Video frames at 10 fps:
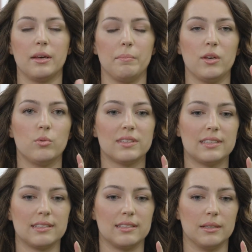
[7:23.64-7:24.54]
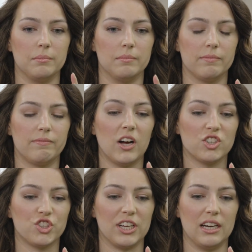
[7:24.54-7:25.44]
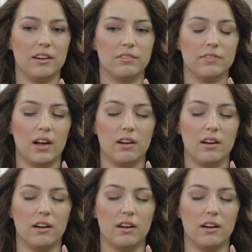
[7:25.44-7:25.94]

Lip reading: immune system function of